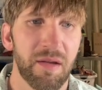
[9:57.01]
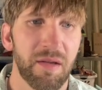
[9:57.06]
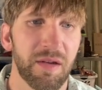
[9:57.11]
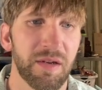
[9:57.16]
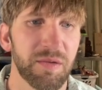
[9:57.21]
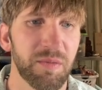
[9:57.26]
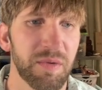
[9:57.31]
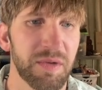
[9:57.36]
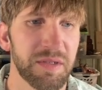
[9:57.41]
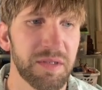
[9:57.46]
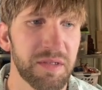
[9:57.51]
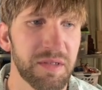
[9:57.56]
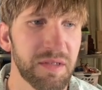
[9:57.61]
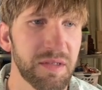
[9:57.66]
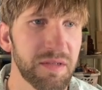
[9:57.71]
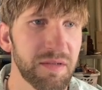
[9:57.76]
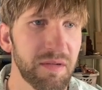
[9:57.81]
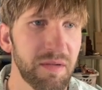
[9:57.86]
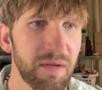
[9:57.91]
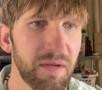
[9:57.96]
This
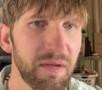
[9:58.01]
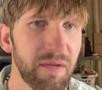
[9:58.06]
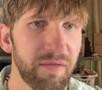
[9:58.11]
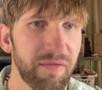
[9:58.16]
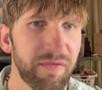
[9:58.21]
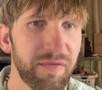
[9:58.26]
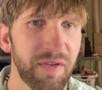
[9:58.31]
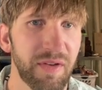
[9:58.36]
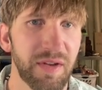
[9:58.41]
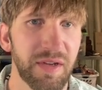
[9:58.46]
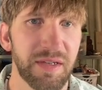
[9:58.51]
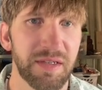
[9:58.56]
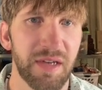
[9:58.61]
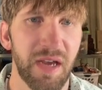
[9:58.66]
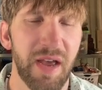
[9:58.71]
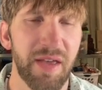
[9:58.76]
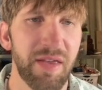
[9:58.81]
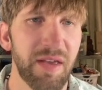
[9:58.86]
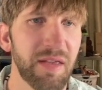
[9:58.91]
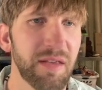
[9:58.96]
was 50.
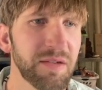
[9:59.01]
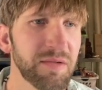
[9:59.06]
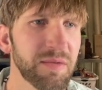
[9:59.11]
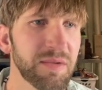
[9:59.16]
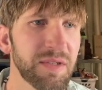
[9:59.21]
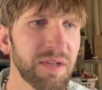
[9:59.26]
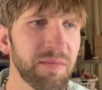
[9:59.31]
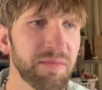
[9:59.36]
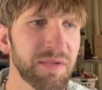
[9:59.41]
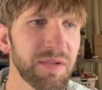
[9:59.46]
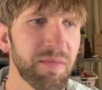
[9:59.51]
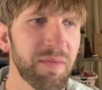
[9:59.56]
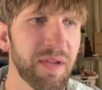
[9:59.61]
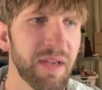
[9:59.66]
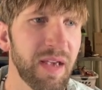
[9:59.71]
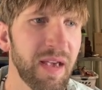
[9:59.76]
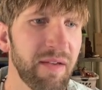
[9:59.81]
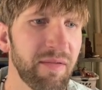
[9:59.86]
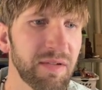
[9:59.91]
I think this was something somebody gave